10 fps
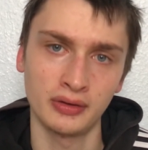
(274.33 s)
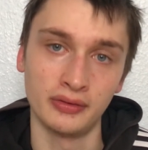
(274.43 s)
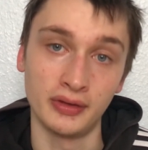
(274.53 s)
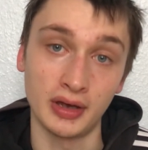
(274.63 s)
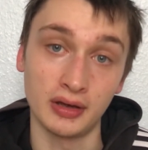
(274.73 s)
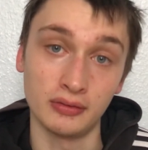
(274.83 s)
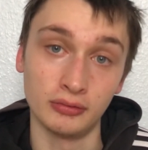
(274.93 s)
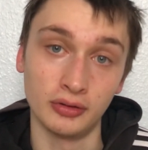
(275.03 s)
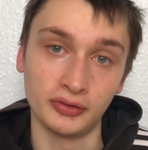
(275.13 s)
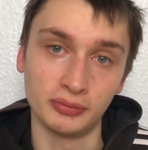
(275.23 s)
Then
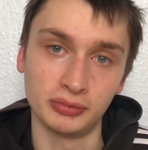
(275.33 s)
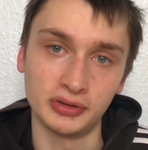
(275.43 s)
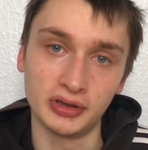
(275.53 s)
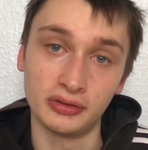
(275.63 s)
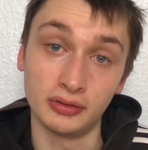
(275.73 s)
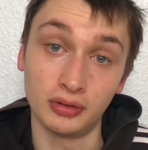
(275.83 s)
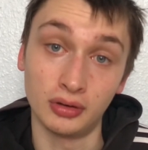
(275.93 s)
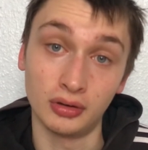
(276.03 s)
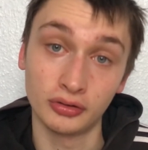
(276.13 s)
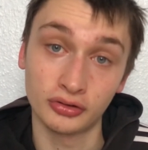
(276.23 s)
we obviously played
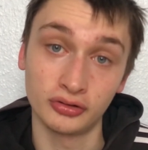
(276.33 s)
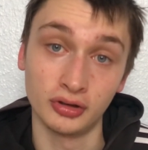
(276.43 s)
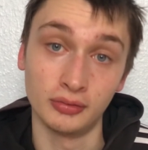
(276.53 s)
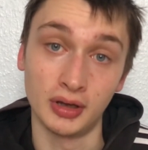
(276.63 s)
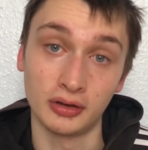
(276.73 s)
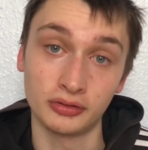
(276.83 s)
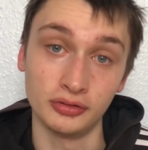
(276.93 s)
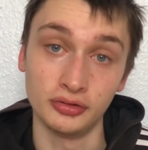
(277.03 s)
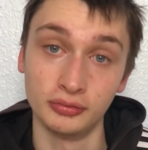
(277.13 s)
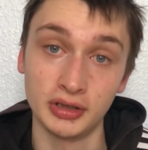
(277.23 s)
Austria with that
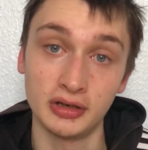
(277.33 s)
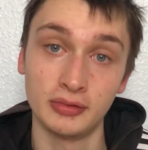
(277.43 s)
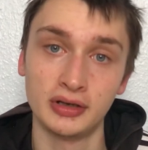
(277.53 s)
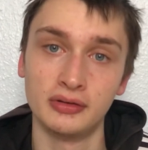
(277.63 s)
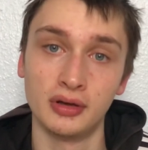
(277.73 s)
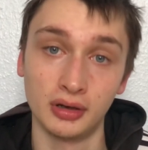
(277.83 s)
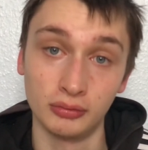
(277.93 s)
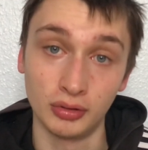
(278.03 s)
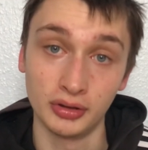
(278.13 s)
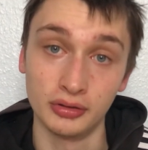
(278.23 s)
huge away win, a
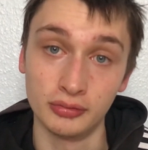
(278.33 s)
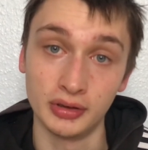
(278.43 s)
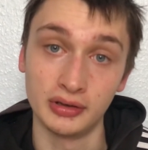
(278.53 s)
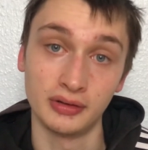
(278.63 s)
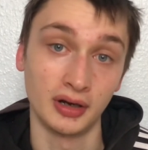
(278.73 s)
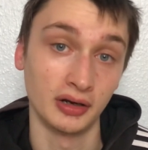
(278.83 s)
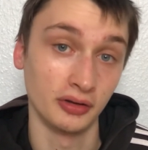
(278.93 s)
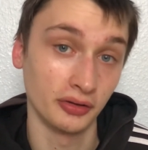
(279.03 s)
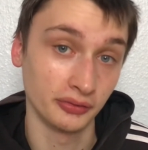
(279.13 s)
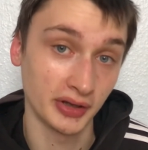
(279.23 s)
1-0 win,
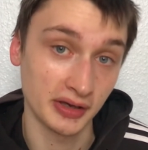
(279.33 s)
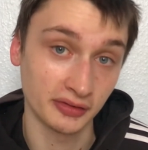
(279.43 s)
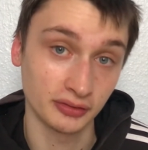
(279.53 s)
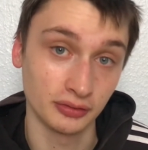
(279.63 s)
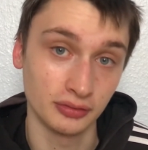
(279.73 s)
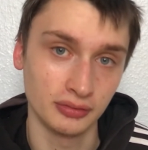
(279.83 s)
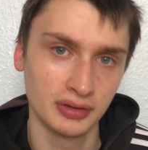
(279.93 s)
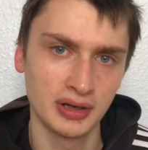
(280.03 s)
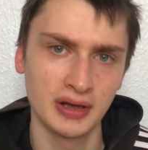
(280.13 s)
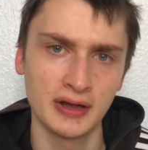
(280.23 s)
another Dykes goal.
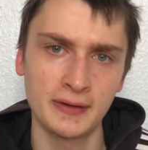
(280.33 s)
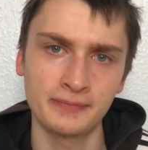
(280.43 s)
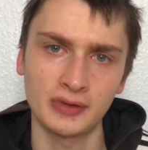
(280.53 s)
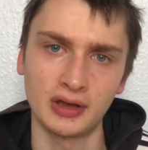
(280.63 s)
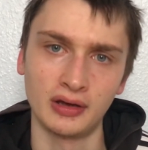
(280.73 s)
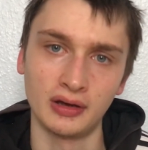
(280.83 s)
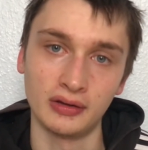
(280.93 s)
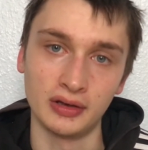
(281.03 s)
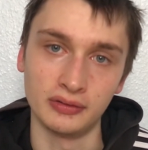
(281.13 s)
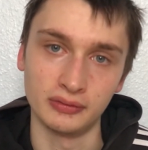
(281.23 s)

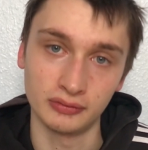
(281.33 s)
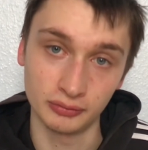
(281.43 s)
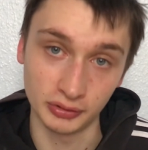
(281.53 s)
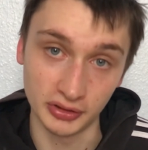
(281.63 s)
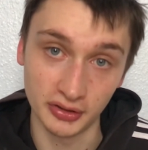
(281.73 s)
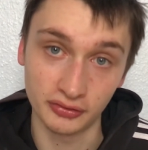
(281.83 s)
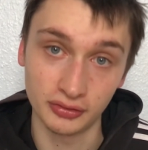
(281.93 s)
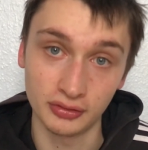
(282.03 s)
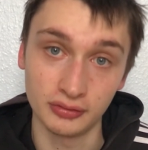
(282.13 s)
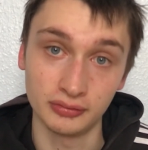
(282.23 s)
Then played
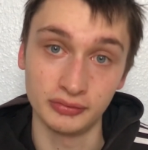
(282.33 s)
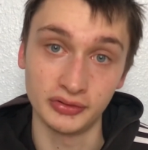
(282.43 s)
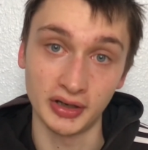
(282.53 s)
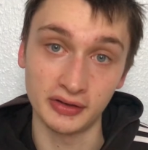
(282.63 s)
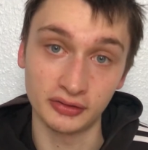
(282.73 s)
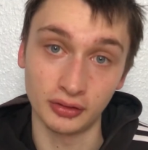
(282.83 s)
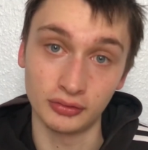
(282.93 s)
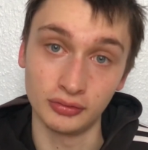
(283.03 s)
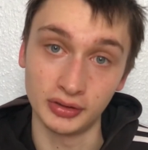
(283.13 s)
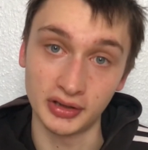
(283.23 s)
Israel, Dykes got a
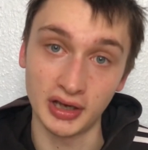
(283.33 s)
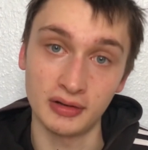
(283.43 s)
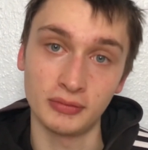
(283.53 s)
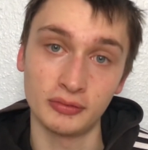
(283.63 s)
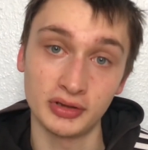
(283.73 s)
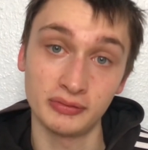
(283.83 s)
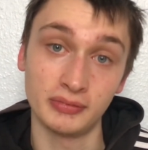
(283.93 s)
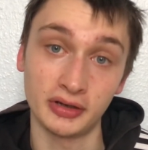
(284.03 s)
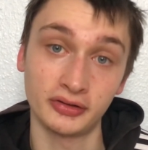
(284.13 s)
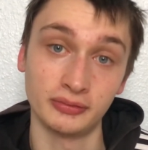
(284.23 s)
goal again, but we did
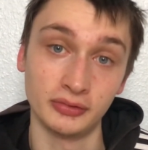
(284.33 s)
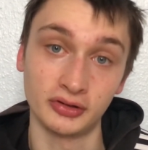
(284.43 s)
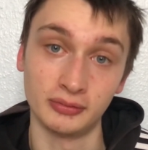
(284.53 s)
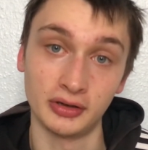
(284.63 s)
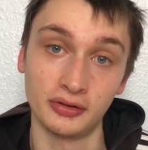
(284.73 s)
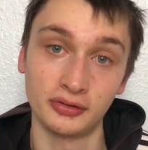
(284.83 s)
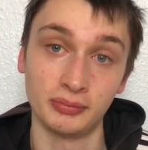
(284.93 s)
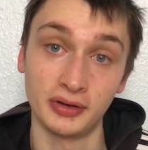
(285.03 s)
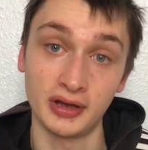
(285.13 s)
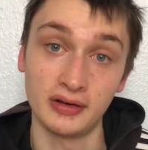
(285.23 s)
mix him with some others.
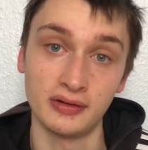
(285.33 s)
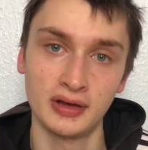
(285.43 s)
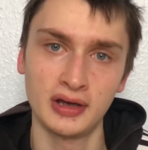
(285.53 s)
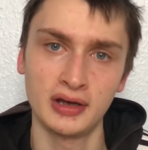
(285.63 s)
But then